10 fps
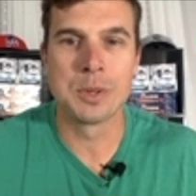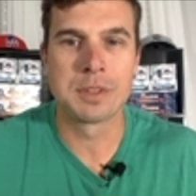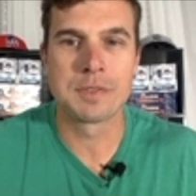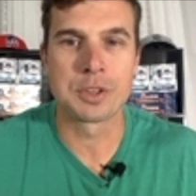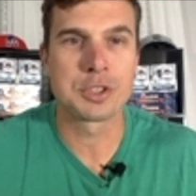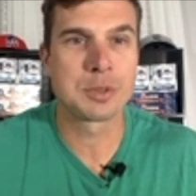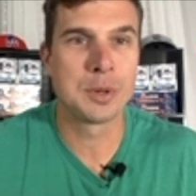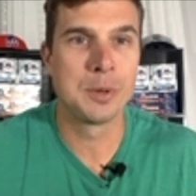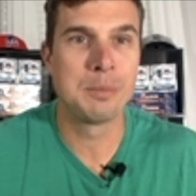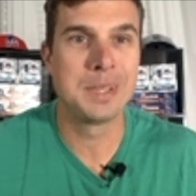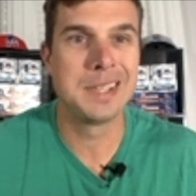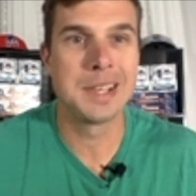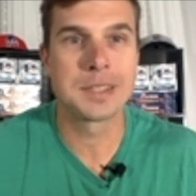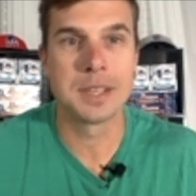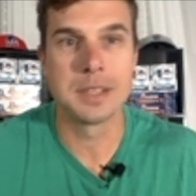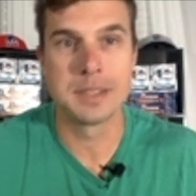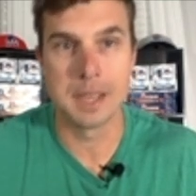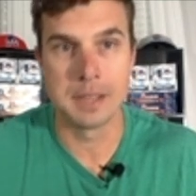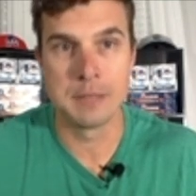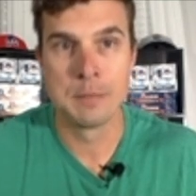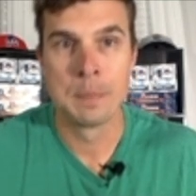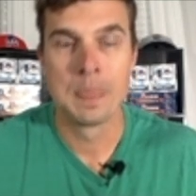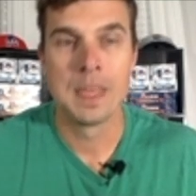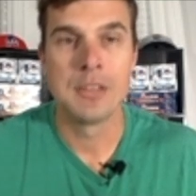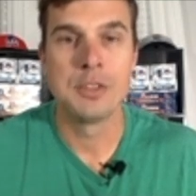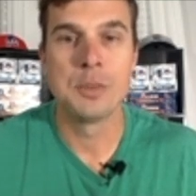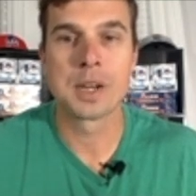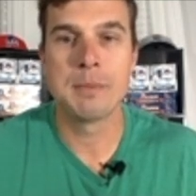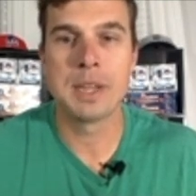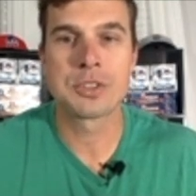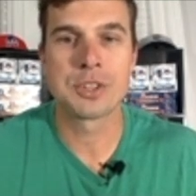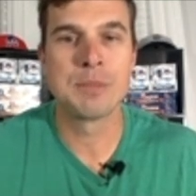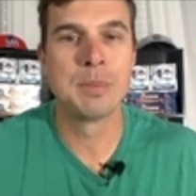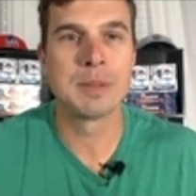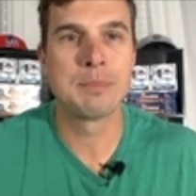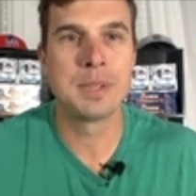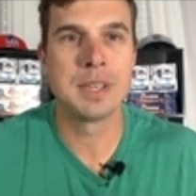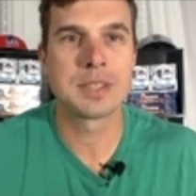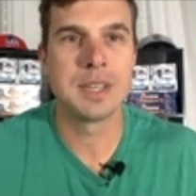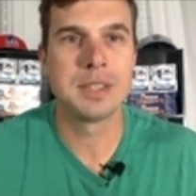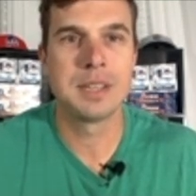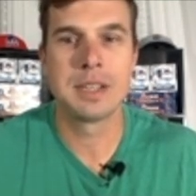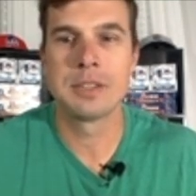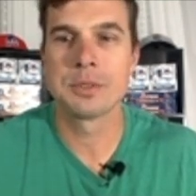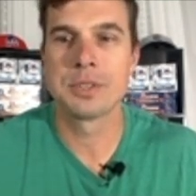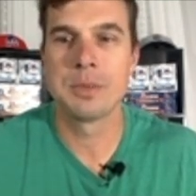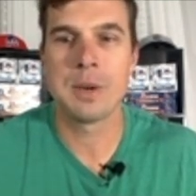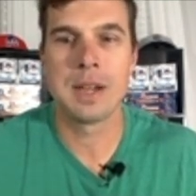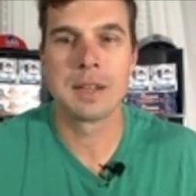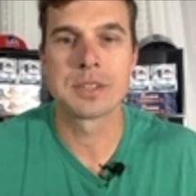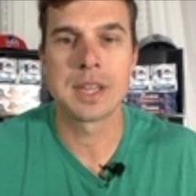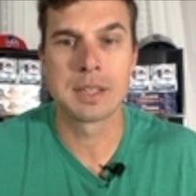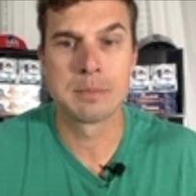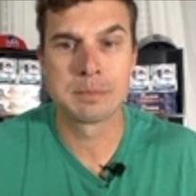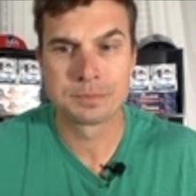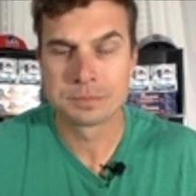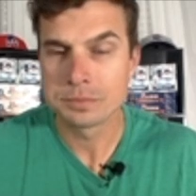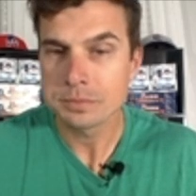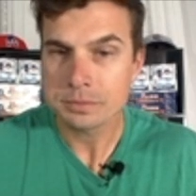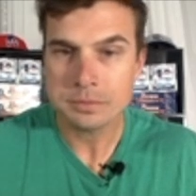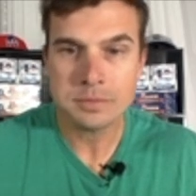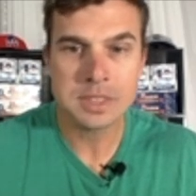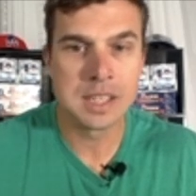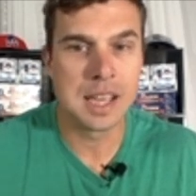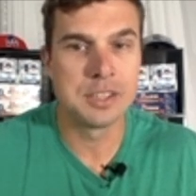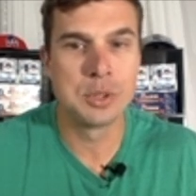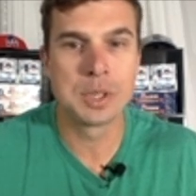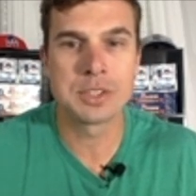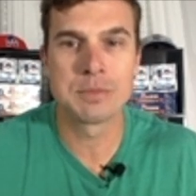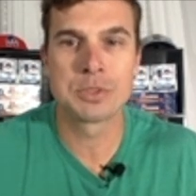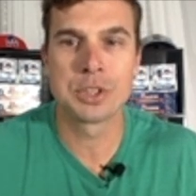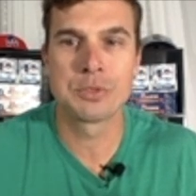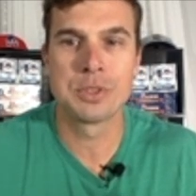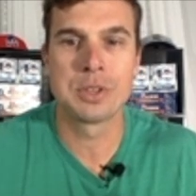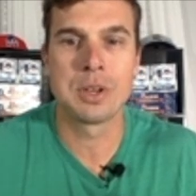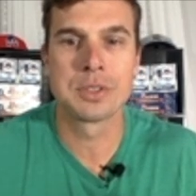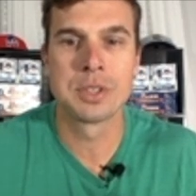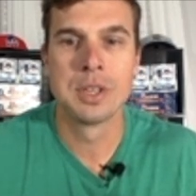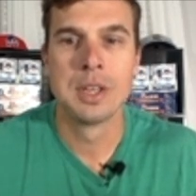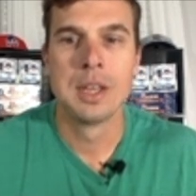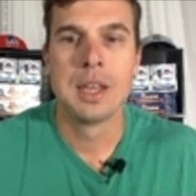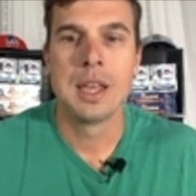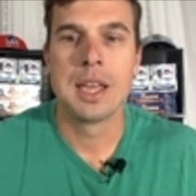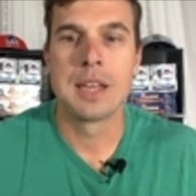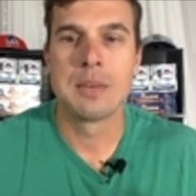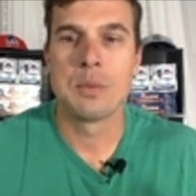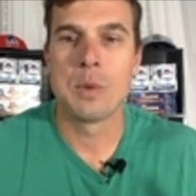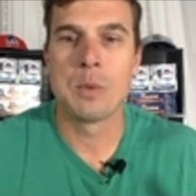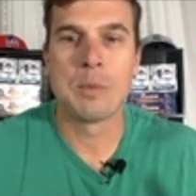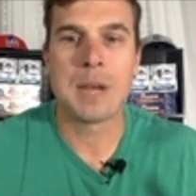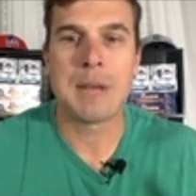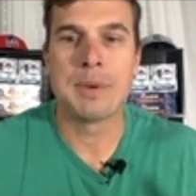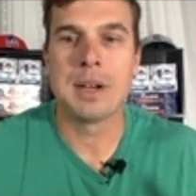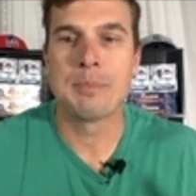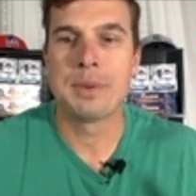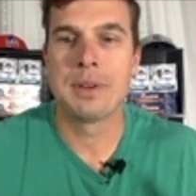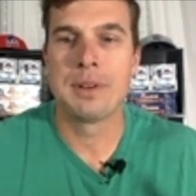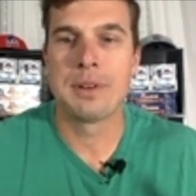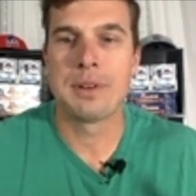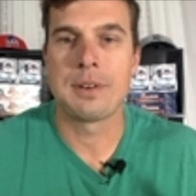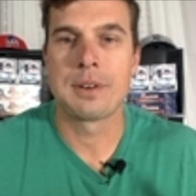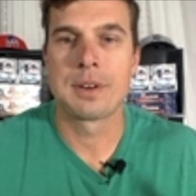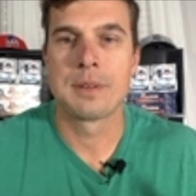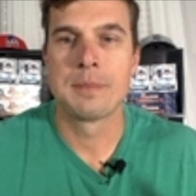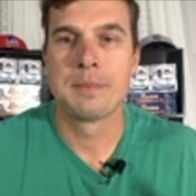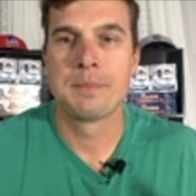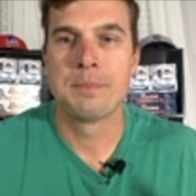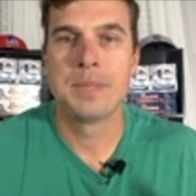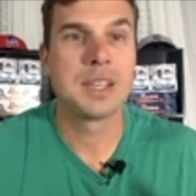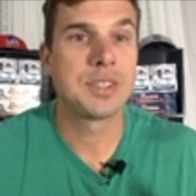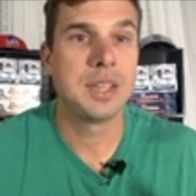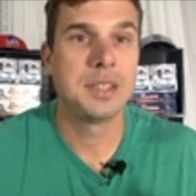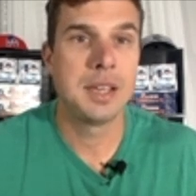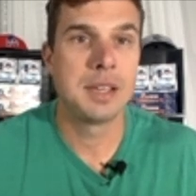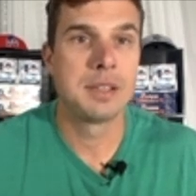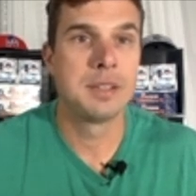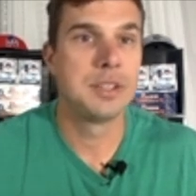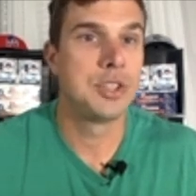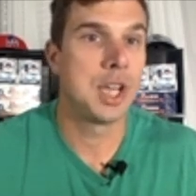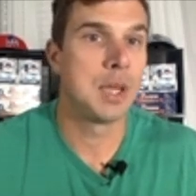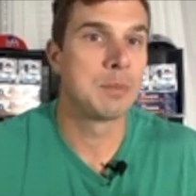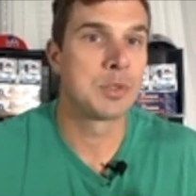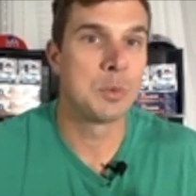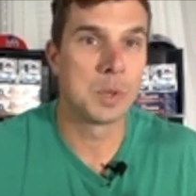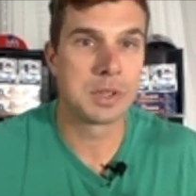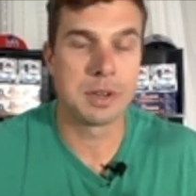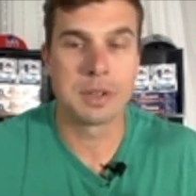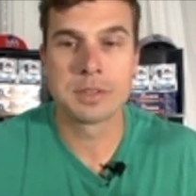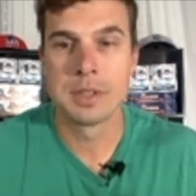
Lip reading: first Chrome PSA 10, and you wanna make sure you put PSA 10, you'll see why in a second, and you'll get some search results. And what will pop up are PSA 10 James Wood cards.